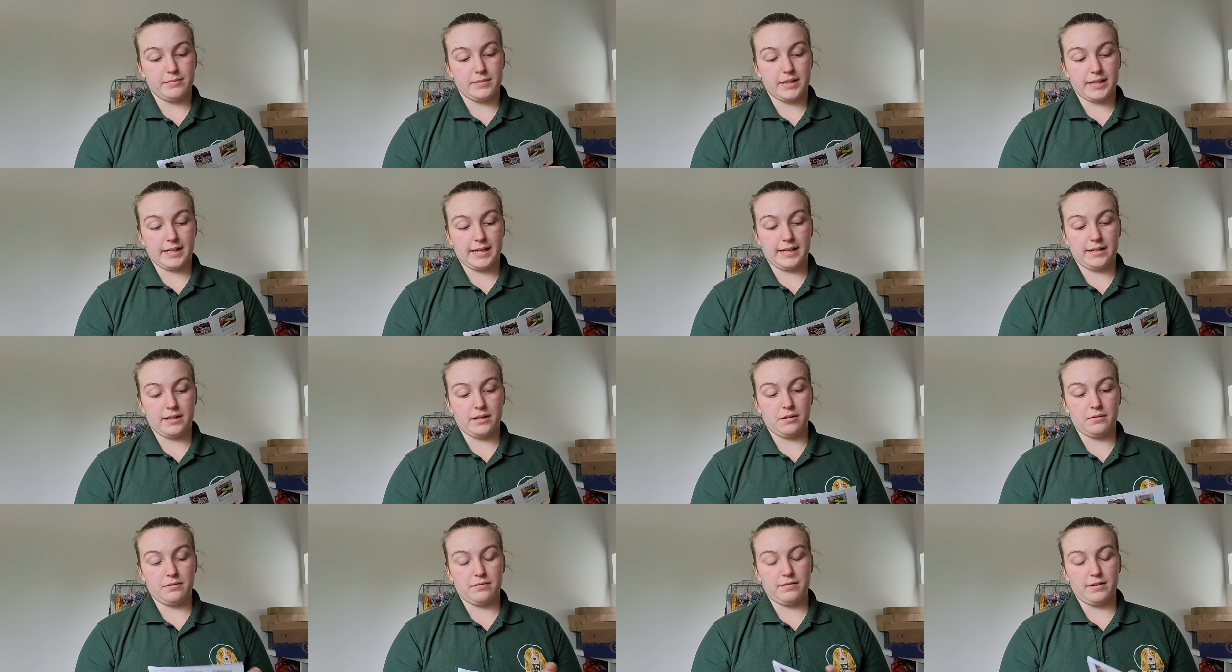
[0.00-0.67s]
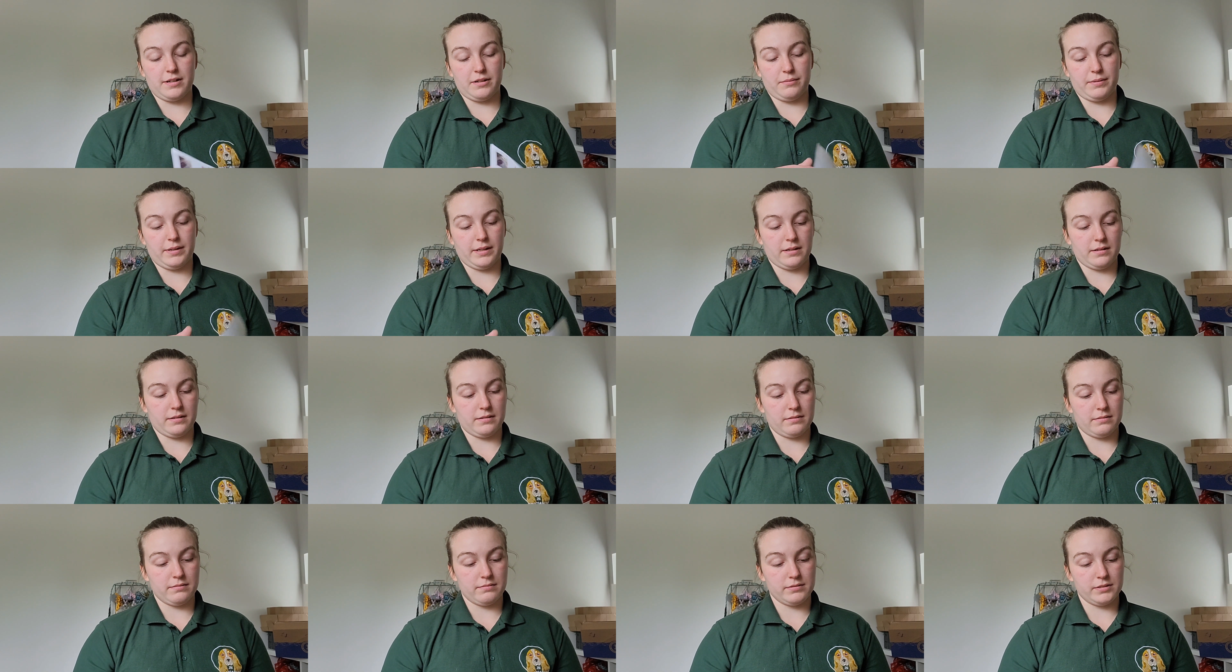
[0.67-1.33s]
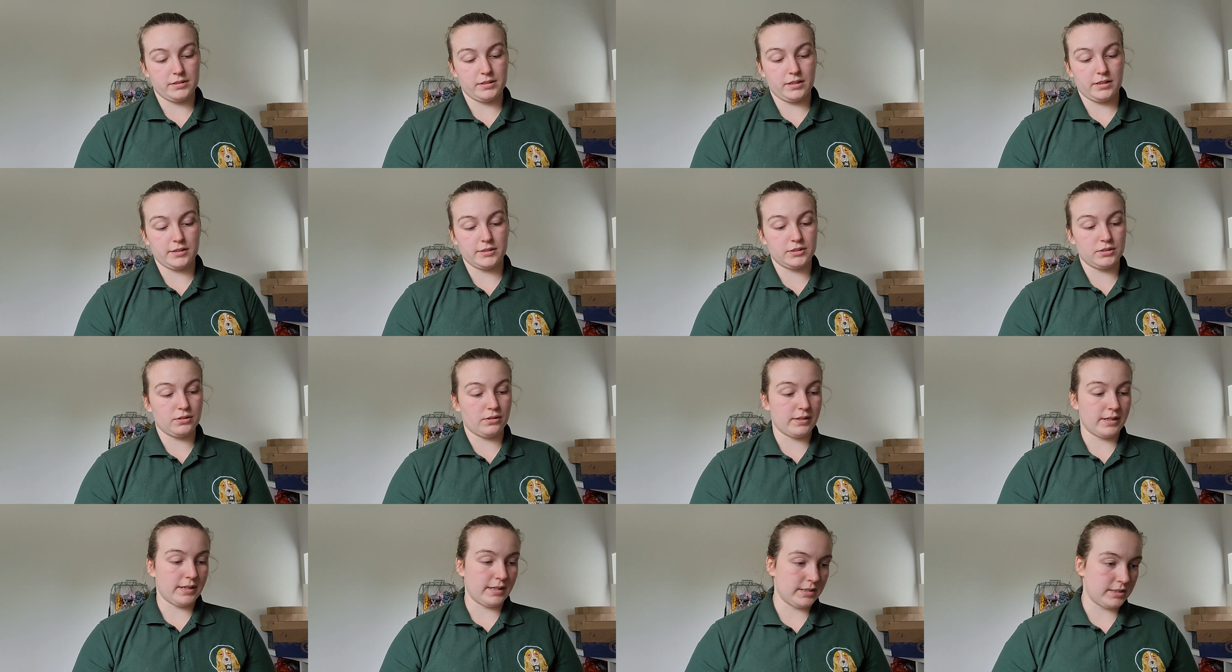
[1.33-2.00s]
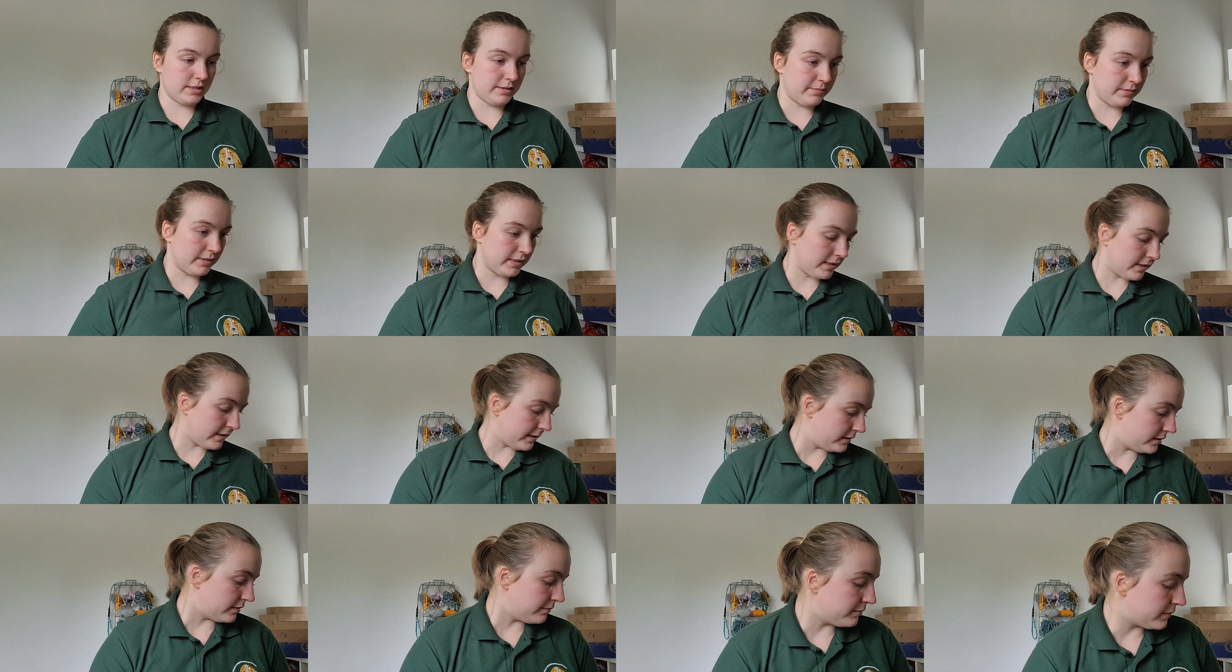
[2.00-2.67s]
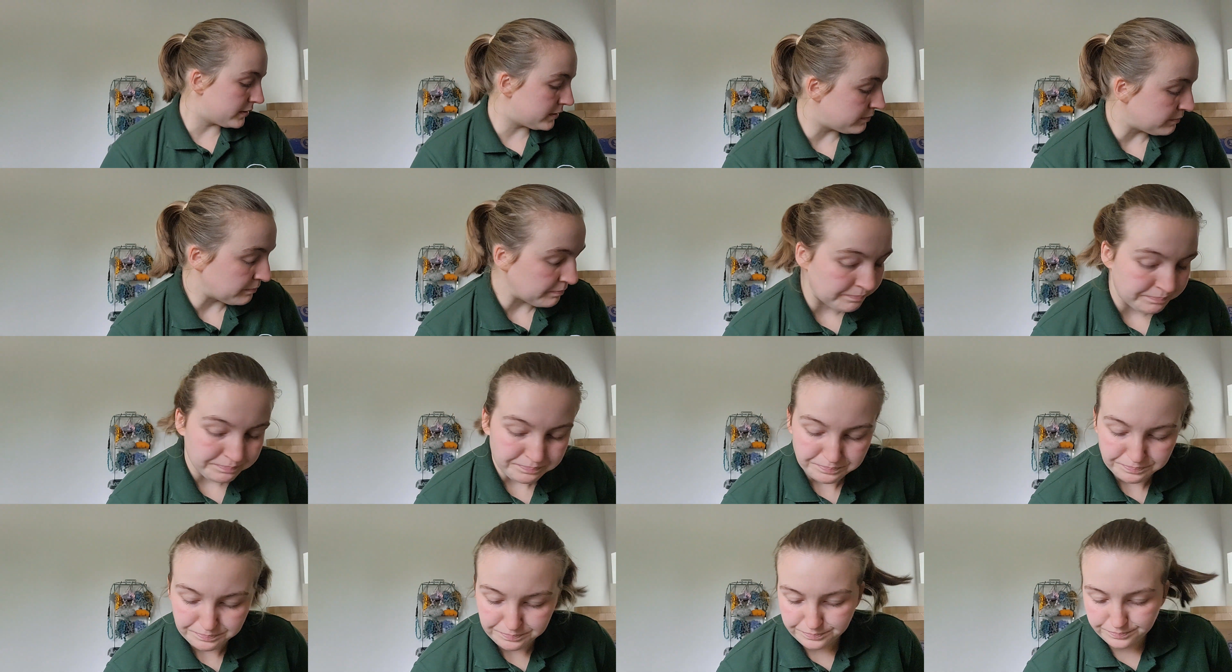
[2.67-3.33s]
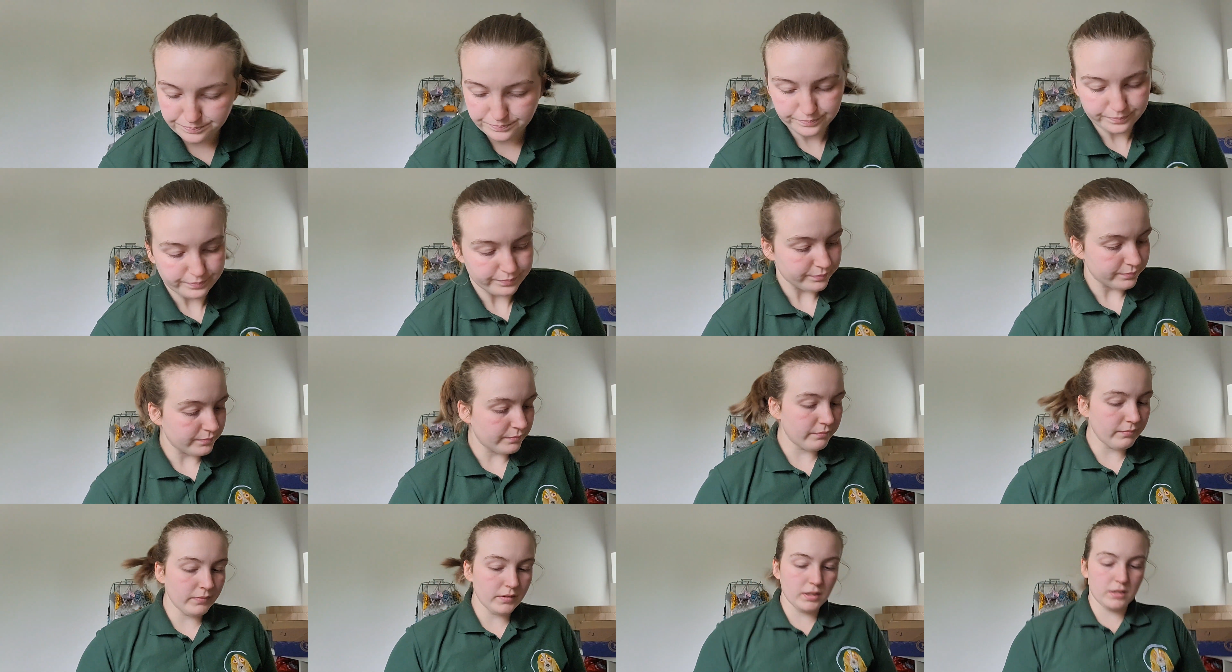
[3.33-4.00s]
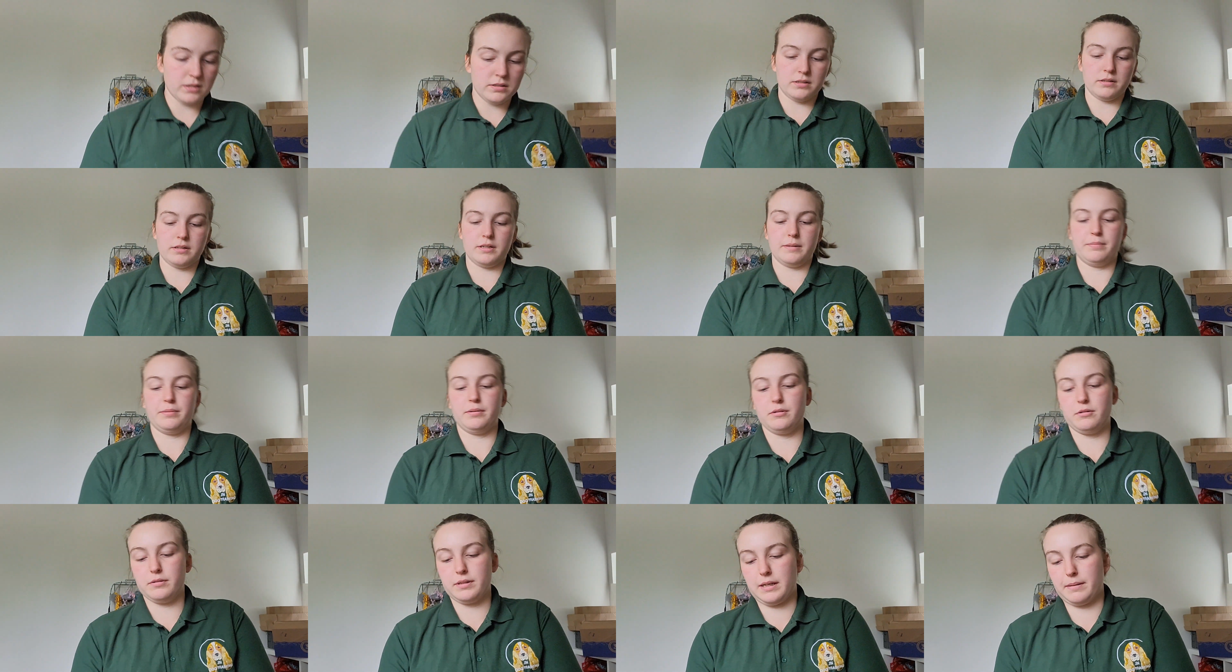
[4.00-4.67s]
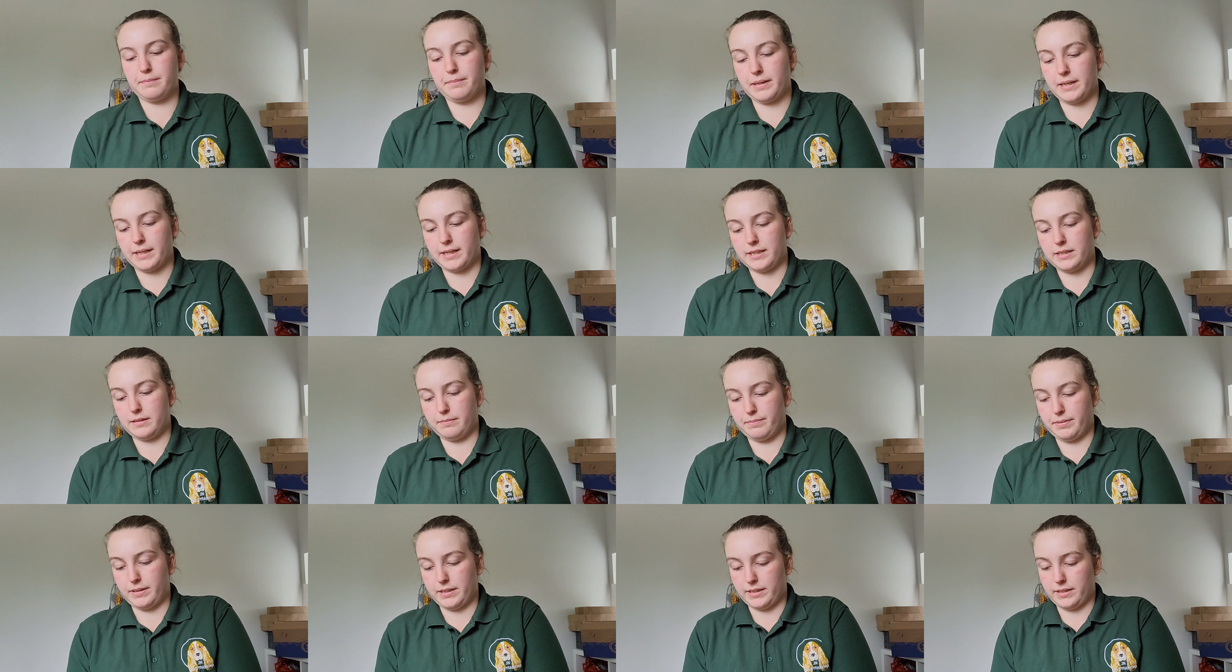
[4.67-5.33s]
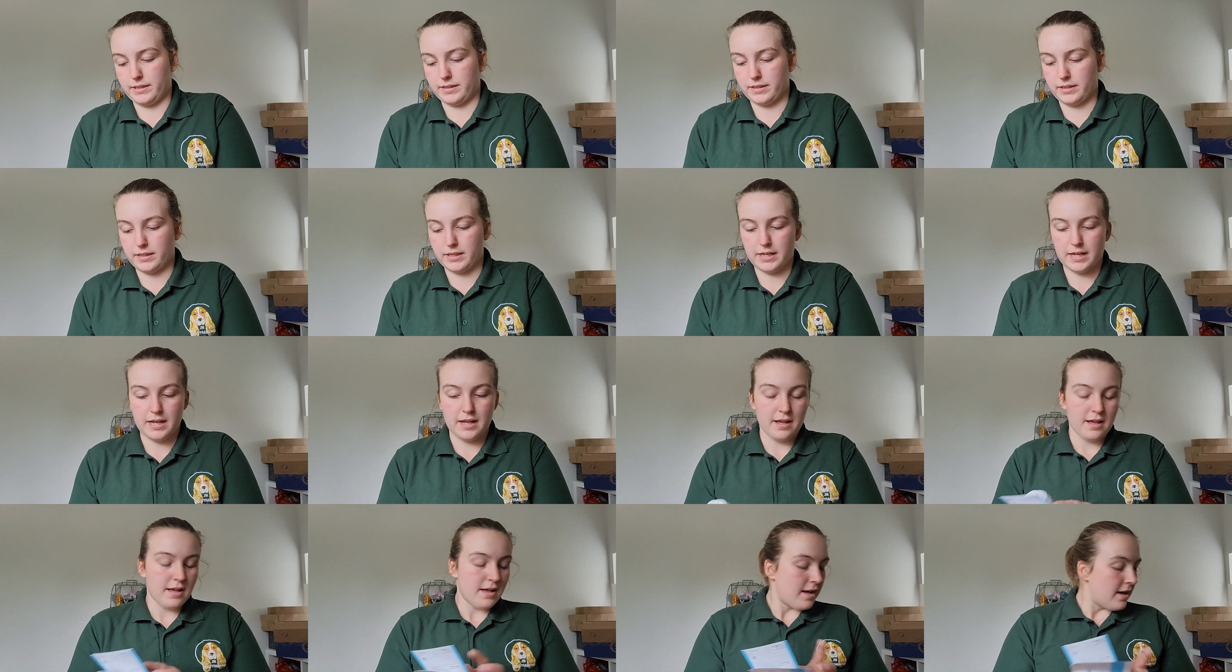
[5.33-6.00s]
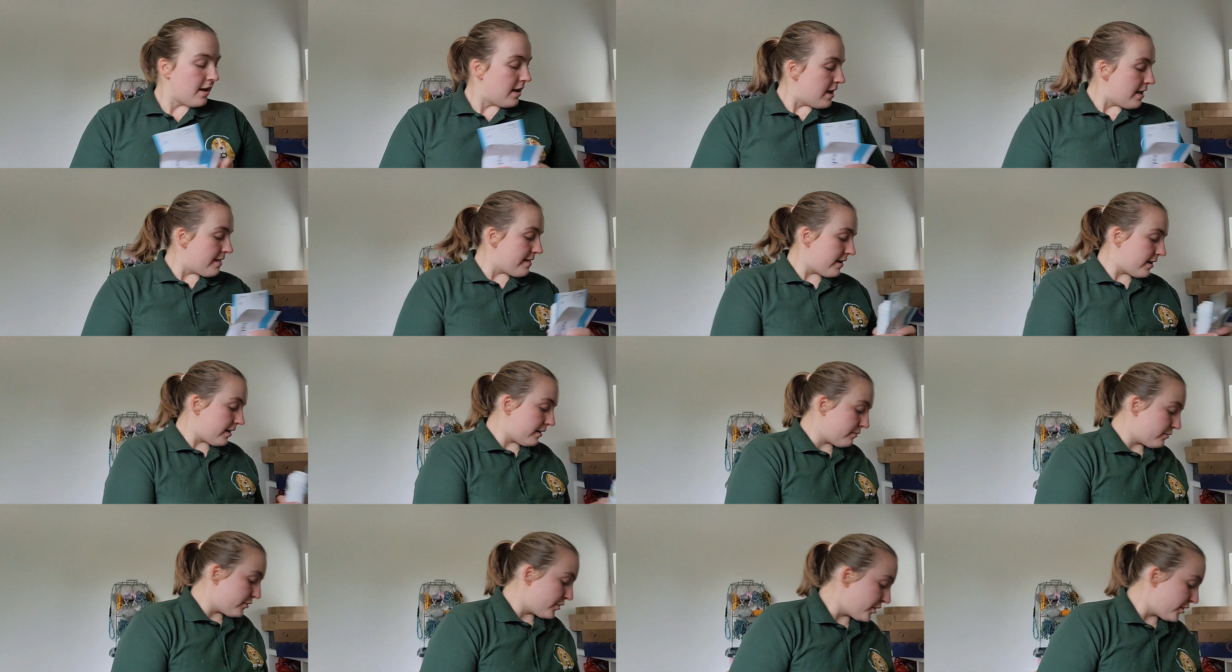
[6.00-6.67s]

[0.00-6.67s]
Again, hopefully we can start stocking some of the items. So I'm going to put all that back in the bag. Then I will